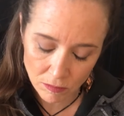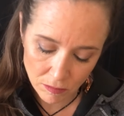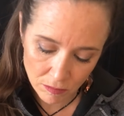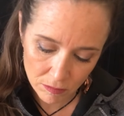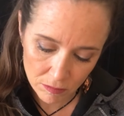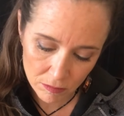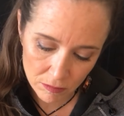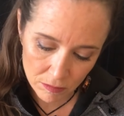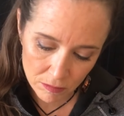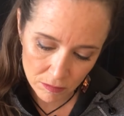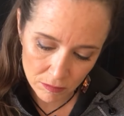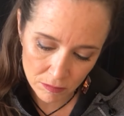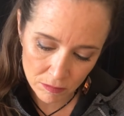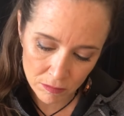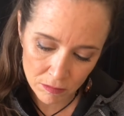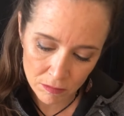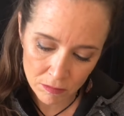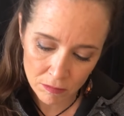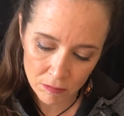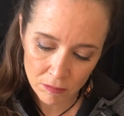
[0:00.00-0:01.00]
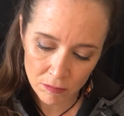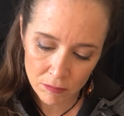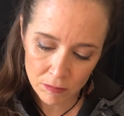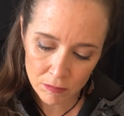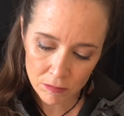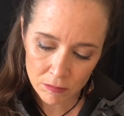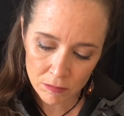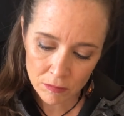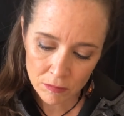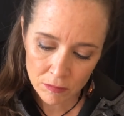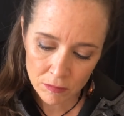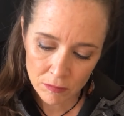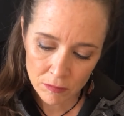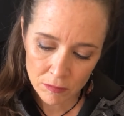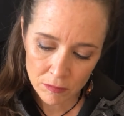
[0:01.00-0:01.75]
(no one is talking)